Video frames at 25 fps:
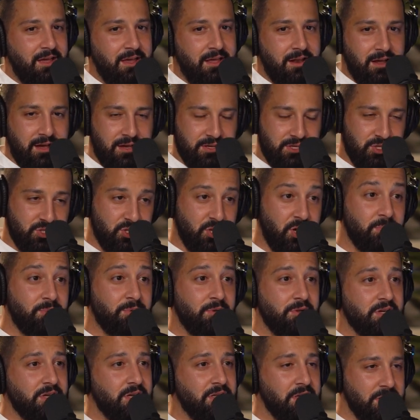And I
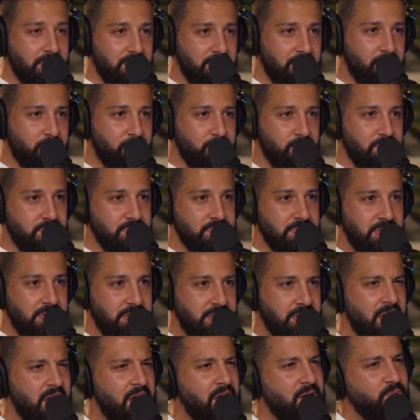stopped looking at numbers.
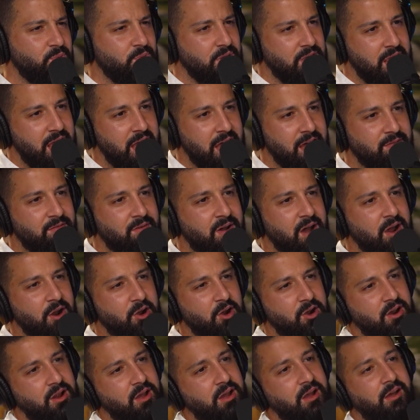Yeah, we have
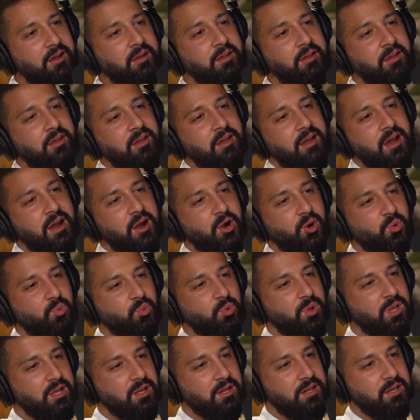our
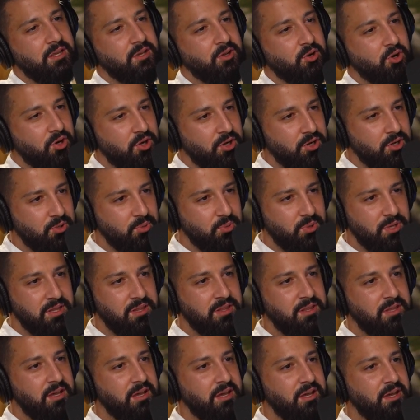weekly call
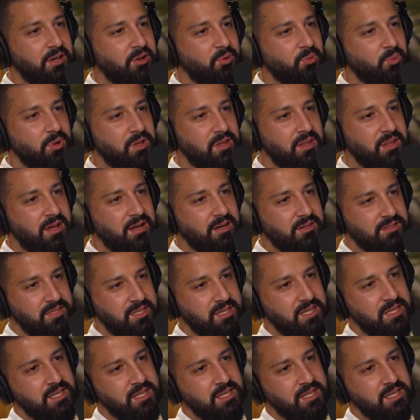with our